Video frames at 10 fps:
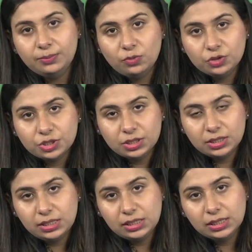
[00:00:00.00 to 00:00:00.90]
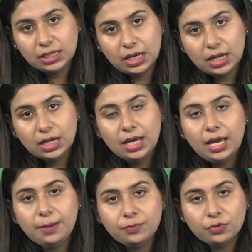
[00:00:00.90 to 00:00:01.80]
the emotional
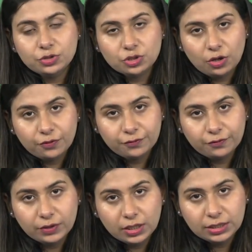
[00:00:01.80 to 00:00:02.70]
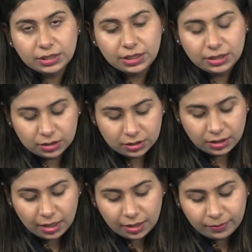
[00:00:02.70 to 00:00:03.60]
approach of
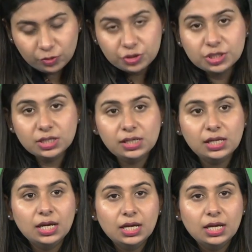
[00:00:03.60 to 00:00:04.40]
the emotional